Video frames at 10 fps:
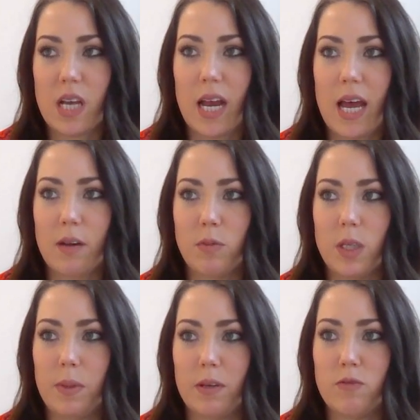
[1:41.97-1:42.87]
kind of had a
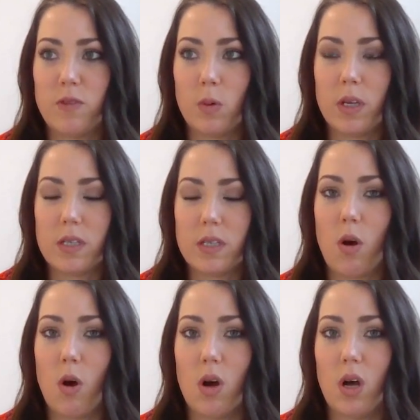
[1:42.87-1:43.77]
really big focus
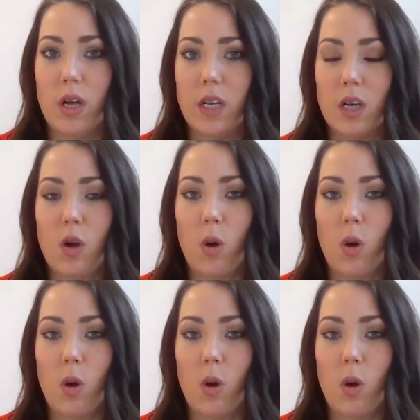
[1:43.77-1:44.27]
on